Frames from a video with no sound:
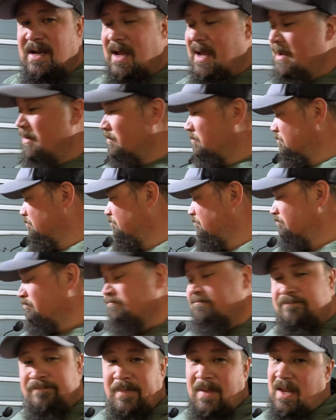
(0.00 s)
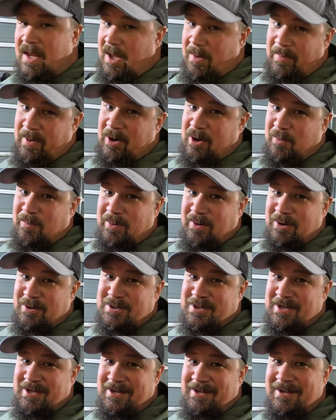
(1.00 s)
I am a bigger
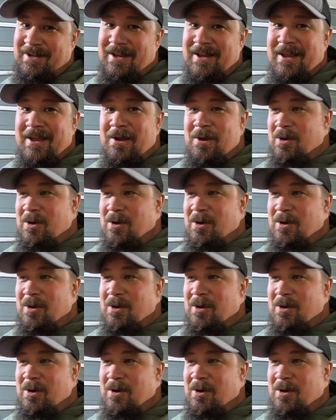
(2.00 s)
person,